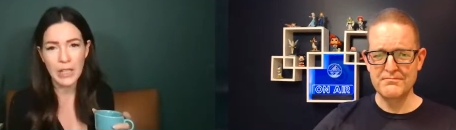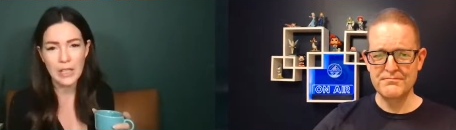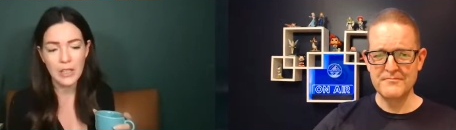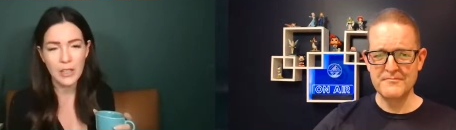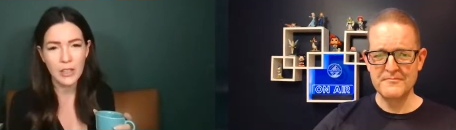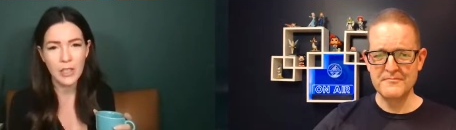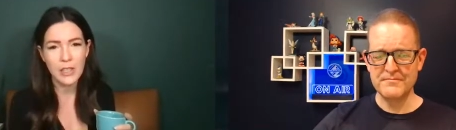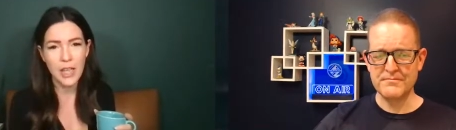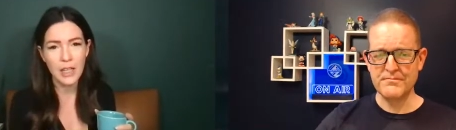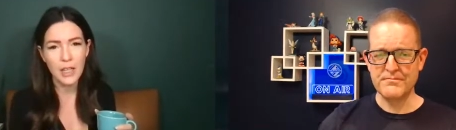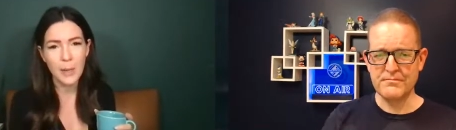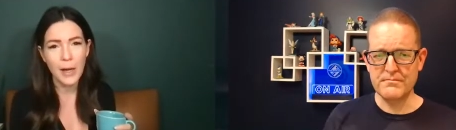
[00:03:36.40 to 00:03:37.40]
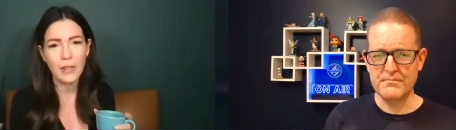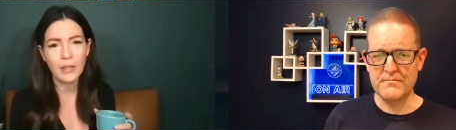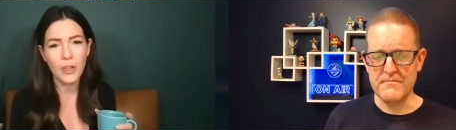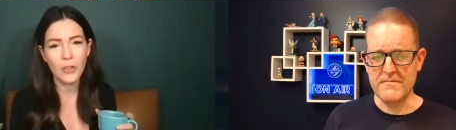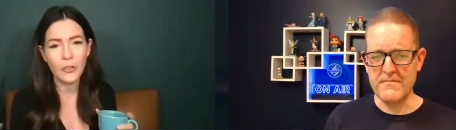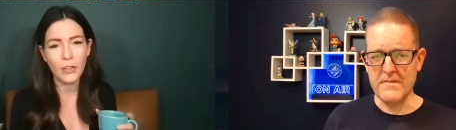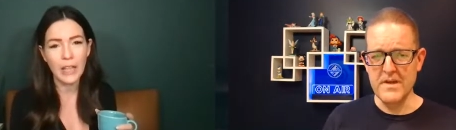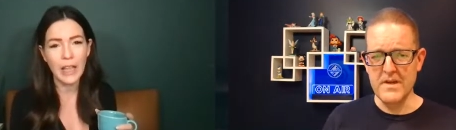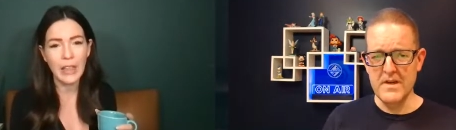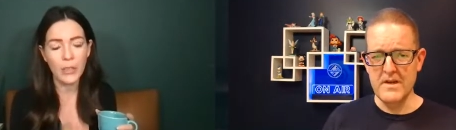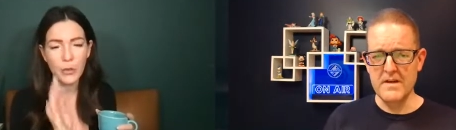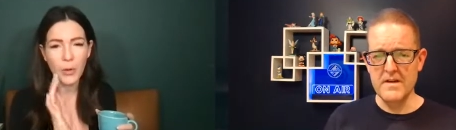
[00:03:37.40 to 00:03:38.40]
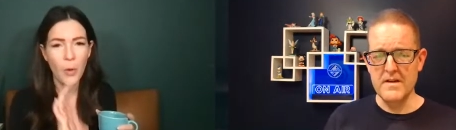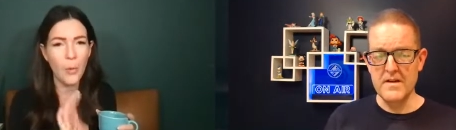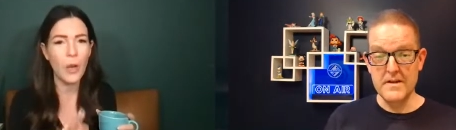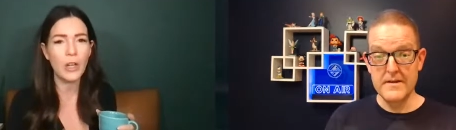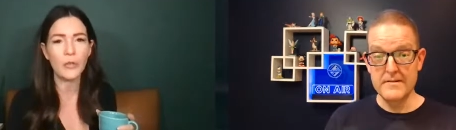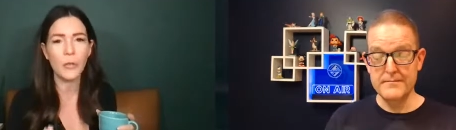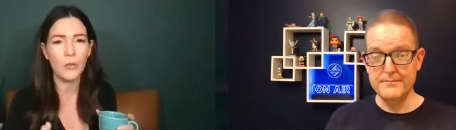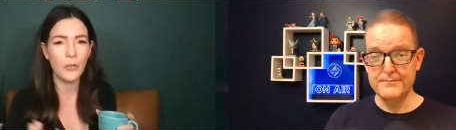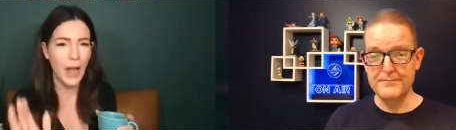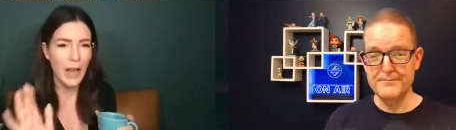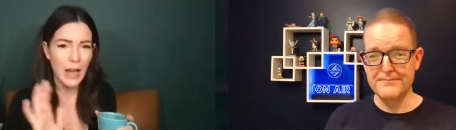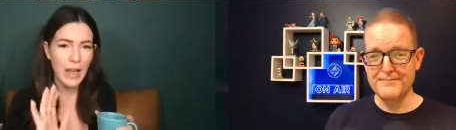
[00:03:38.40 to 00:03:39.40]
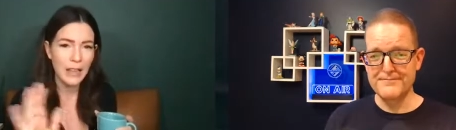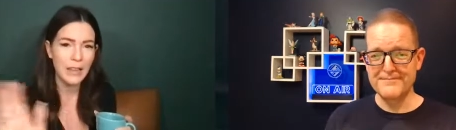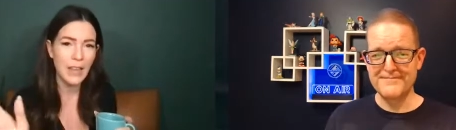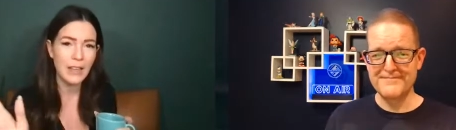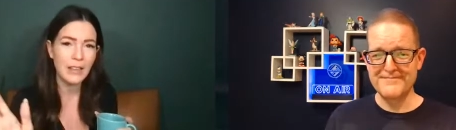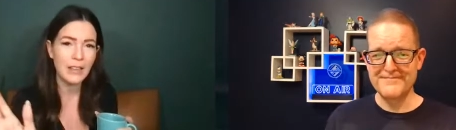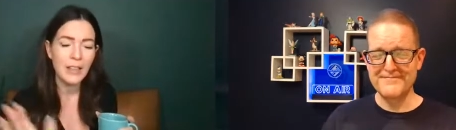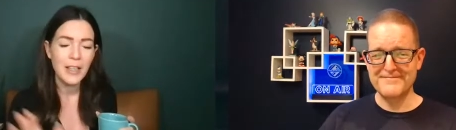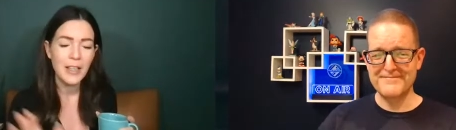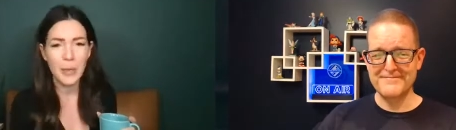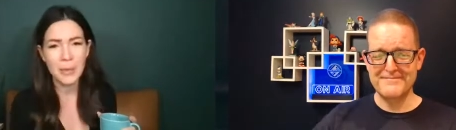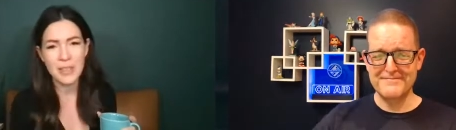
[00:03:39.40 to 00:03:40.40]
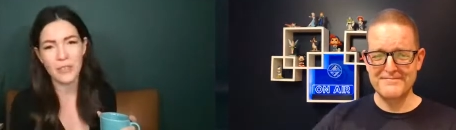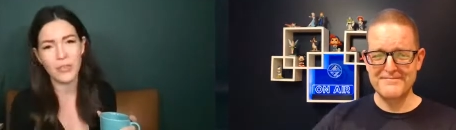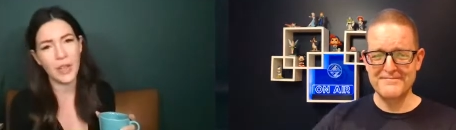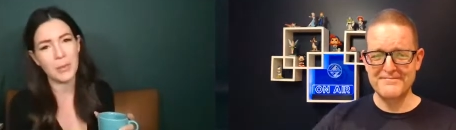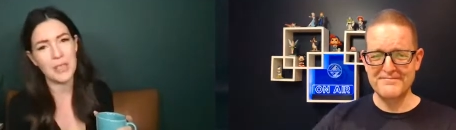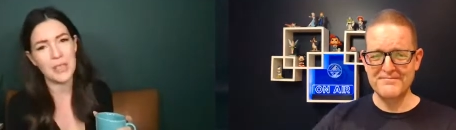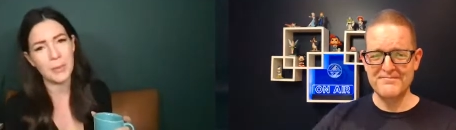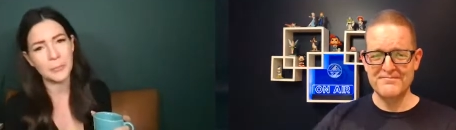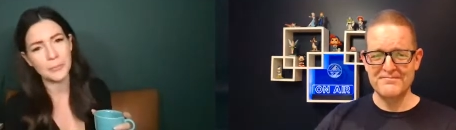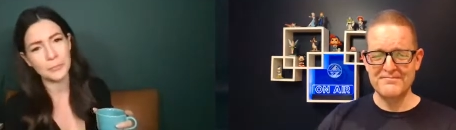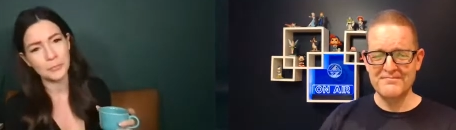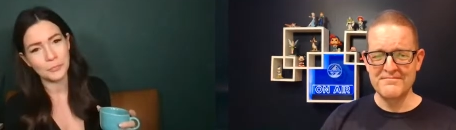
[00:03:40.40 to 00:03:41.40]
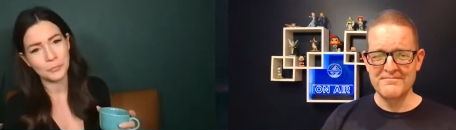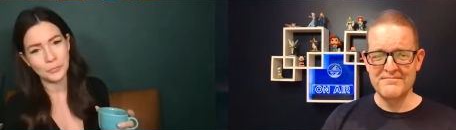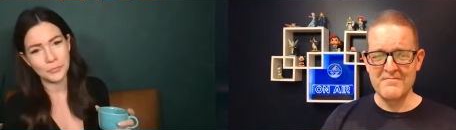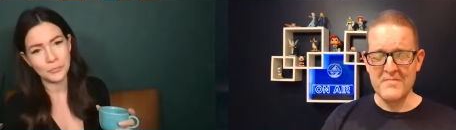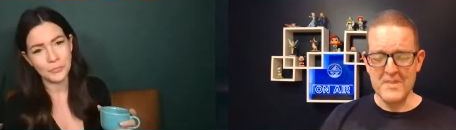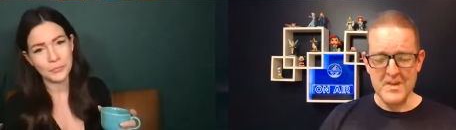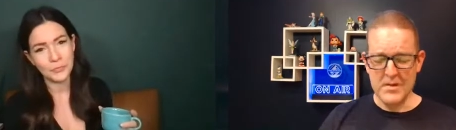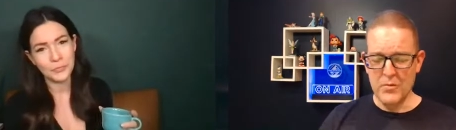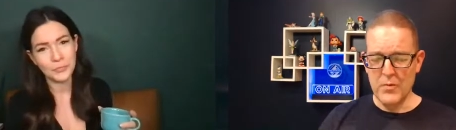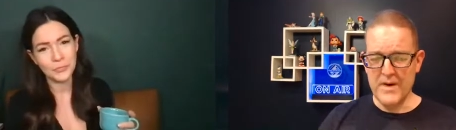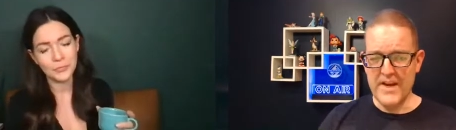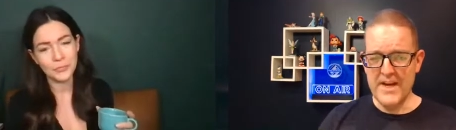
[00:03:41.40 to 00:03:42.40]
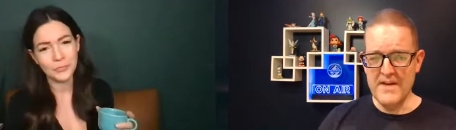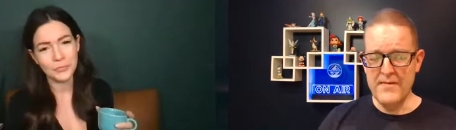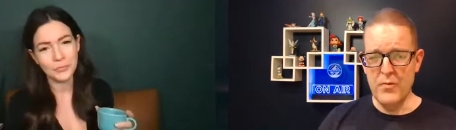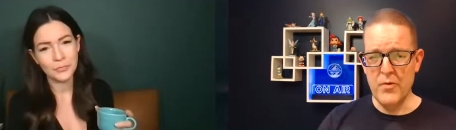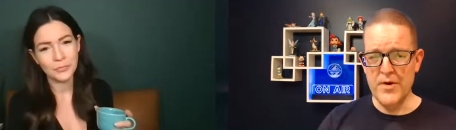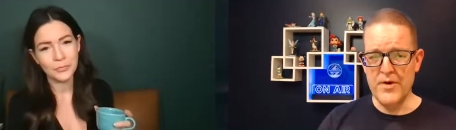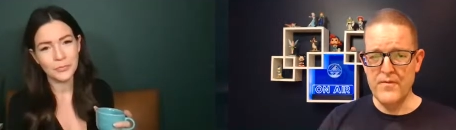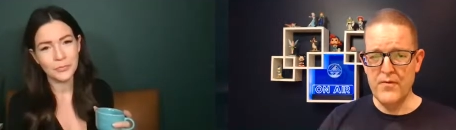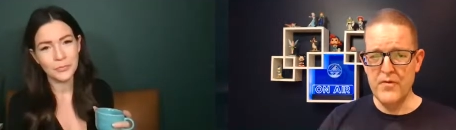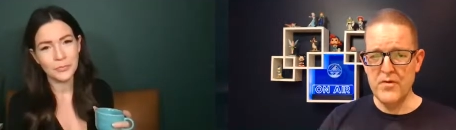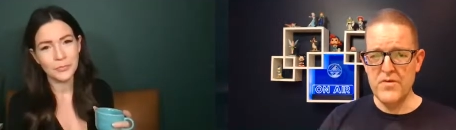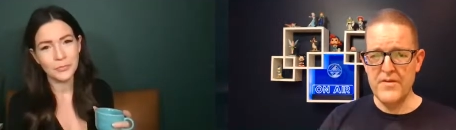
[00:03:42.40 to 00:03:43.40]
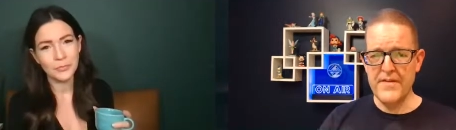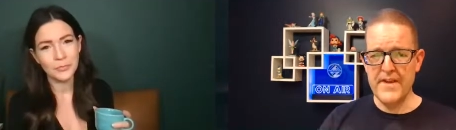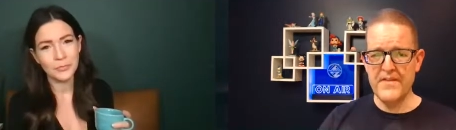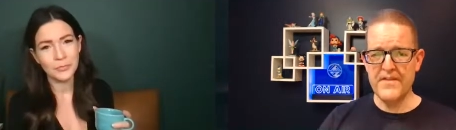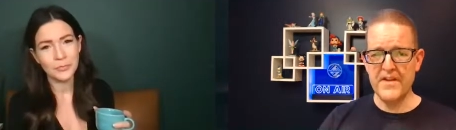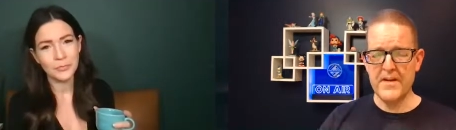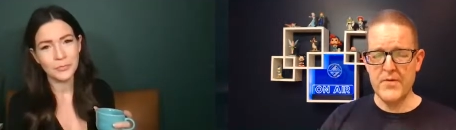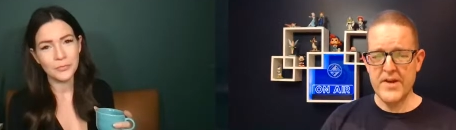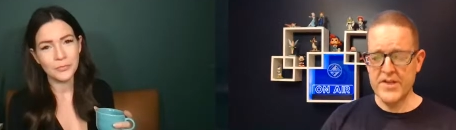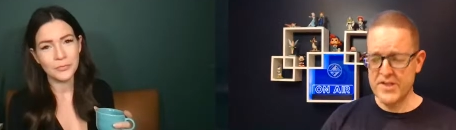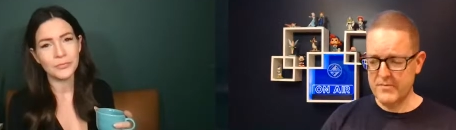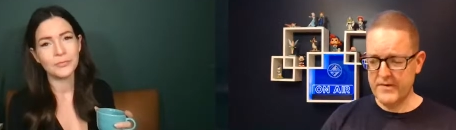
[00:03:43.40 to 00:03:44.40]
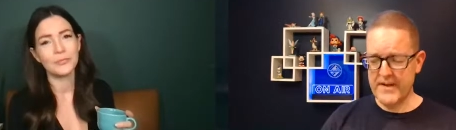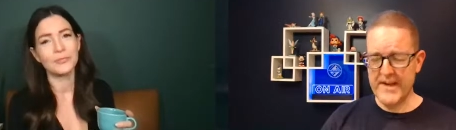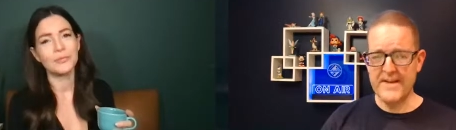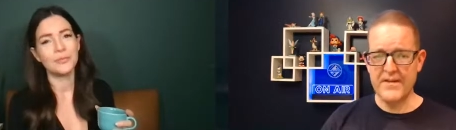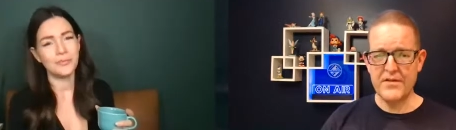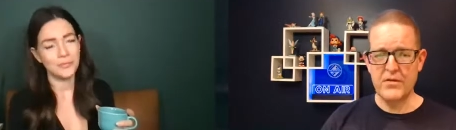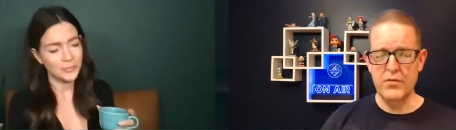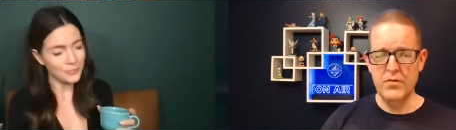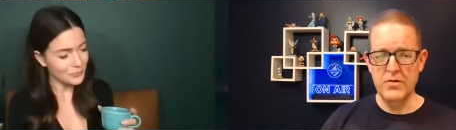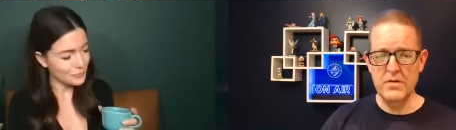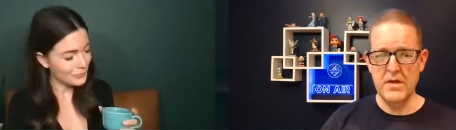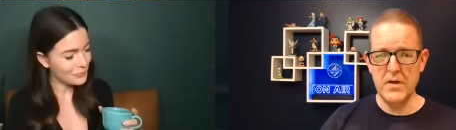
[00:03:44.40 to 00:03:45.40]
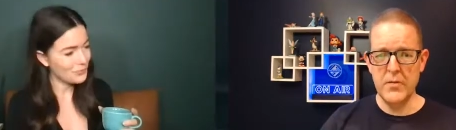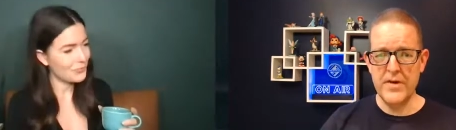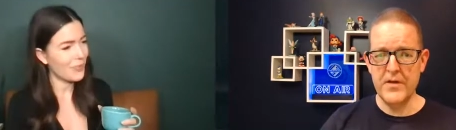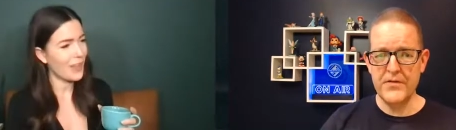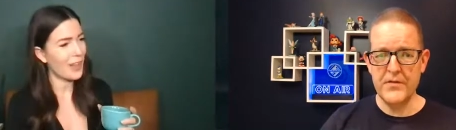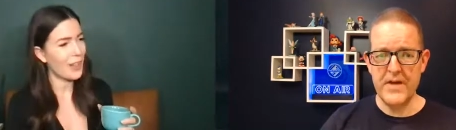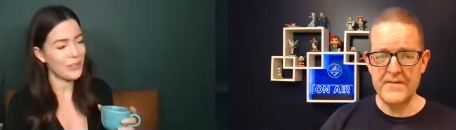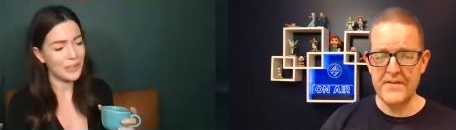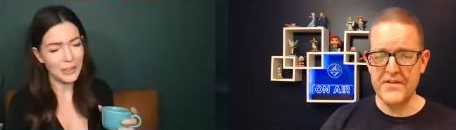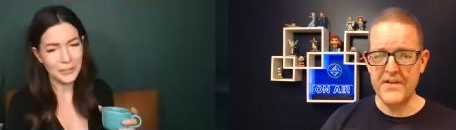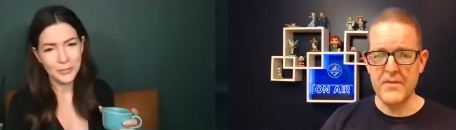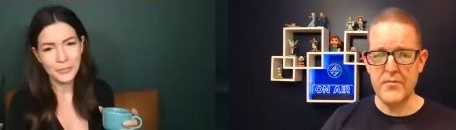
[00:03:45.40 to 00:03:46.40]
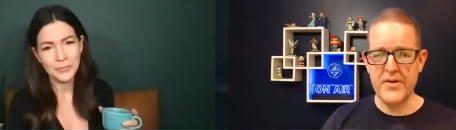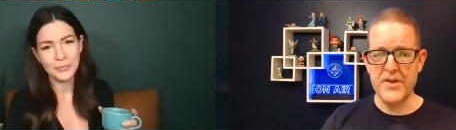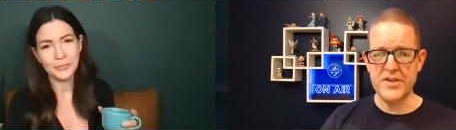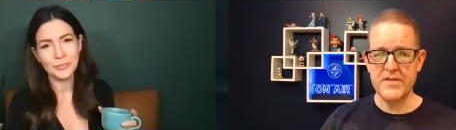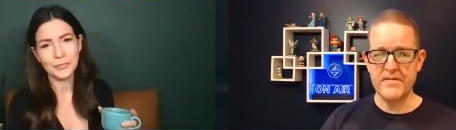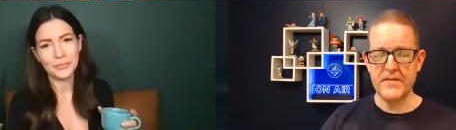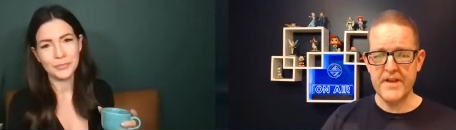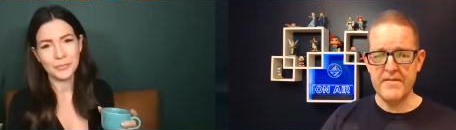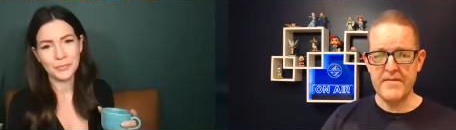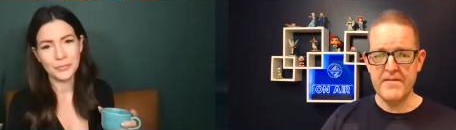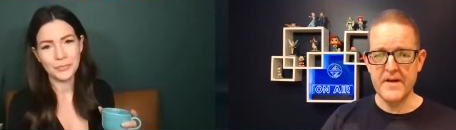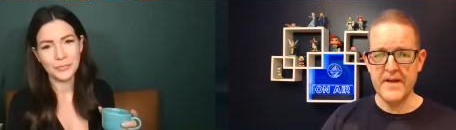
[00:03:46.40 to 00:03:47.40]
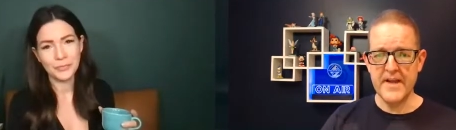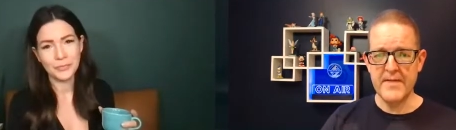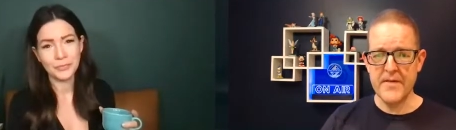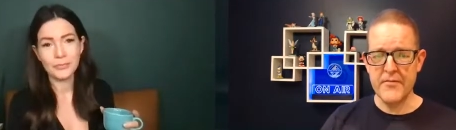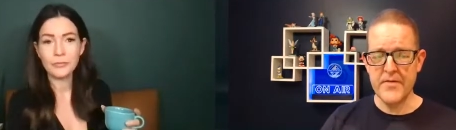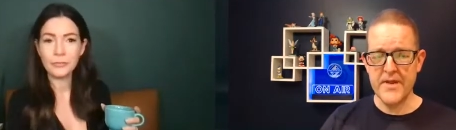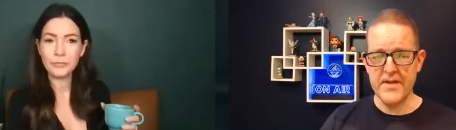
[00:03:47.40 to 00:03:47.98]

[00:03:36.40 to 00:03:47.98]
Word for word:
Speaker 1: plans that you're excited about hopefully get through a wonderful friday and then maybe some family time
Speaker 2: we have a wonderful Earth Day celebration planned at school. Uh, we also have a celebration of life uh, in memory